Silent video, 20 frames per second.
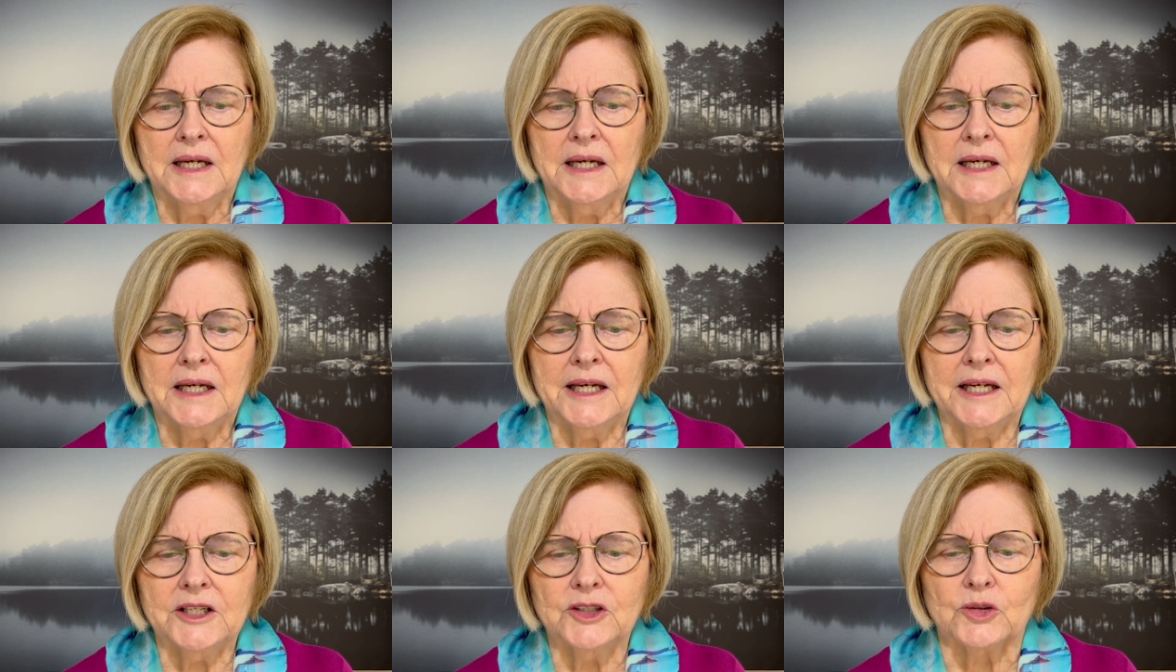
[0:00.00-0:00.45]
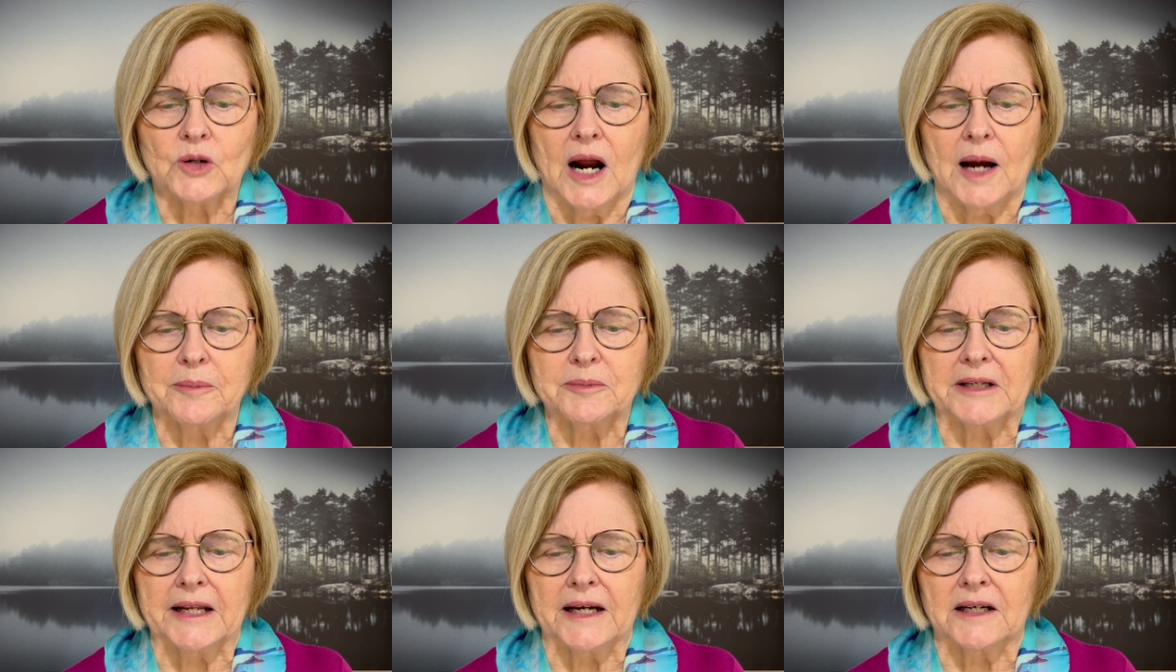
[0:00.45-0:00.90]
He
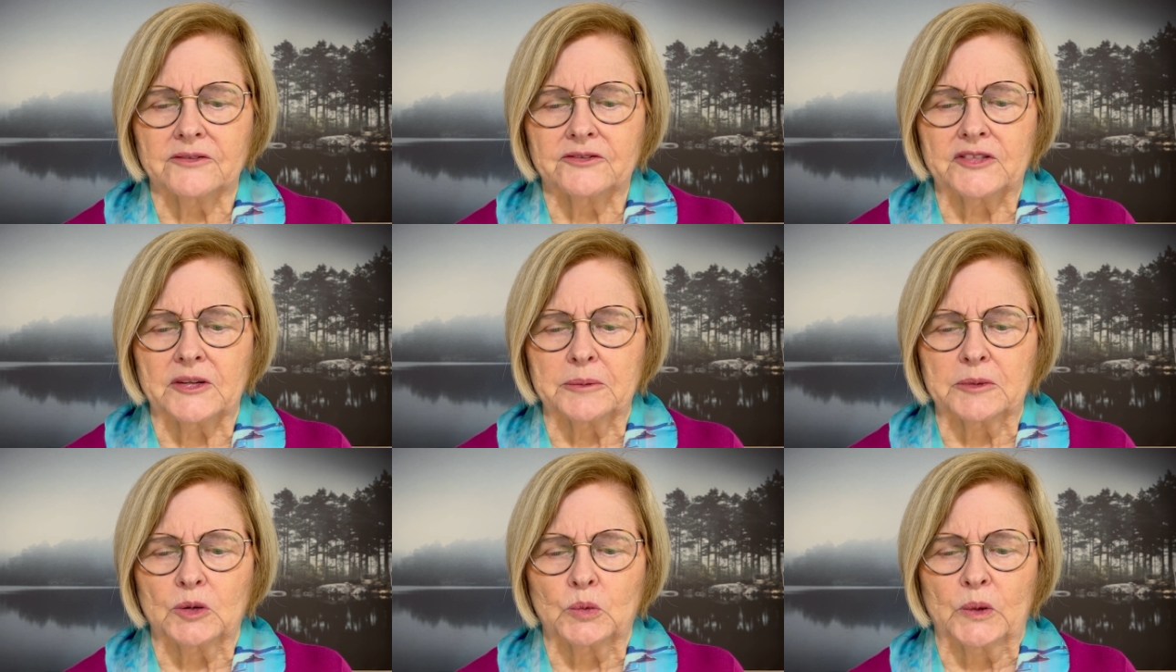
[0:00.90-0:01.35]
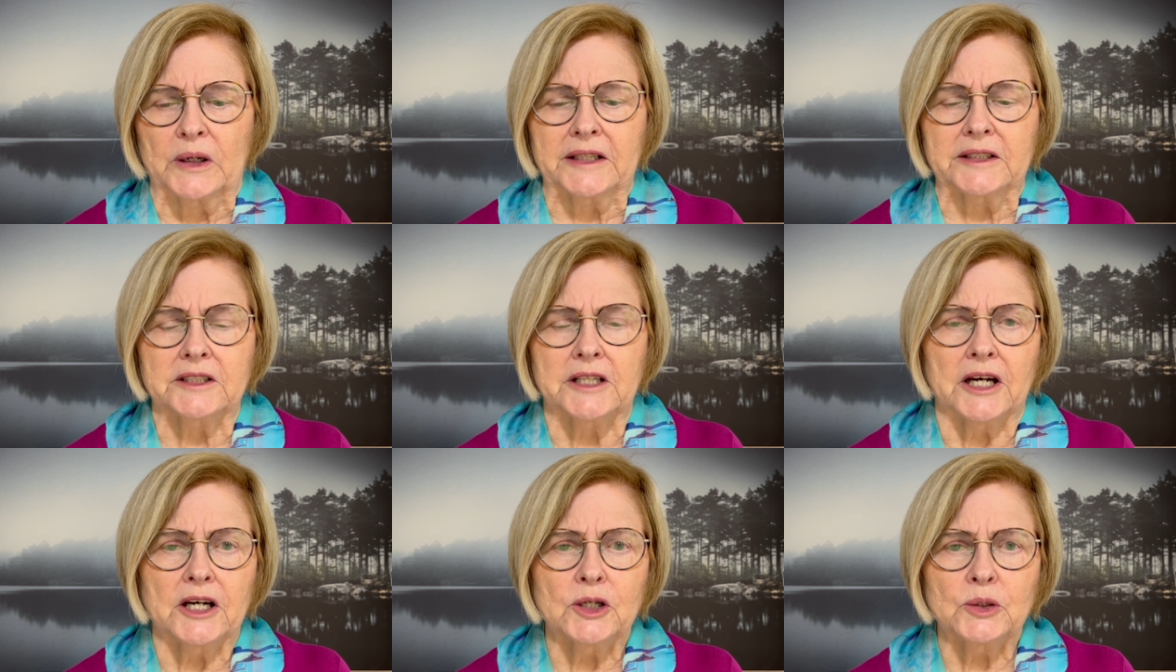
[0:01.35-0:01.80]
dropped down from the
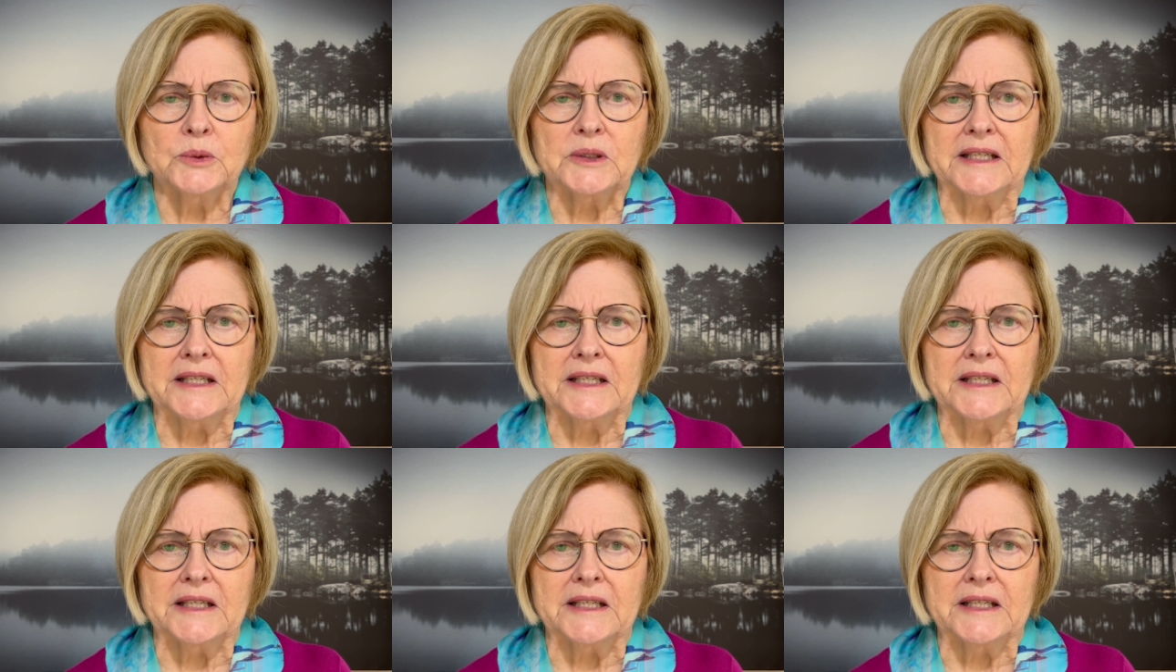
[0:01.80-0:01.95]
window,